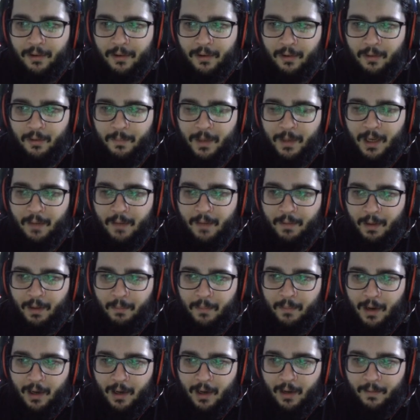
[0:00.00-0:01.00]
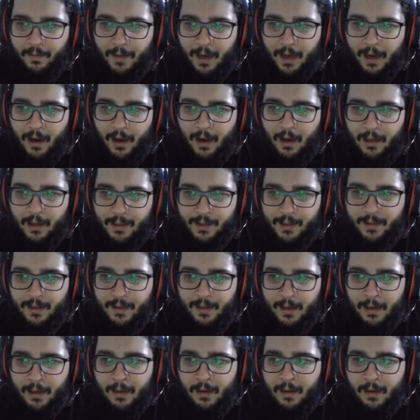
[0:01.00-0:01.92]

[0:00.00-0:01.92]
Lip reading: you could be giving him Mark of Chaos.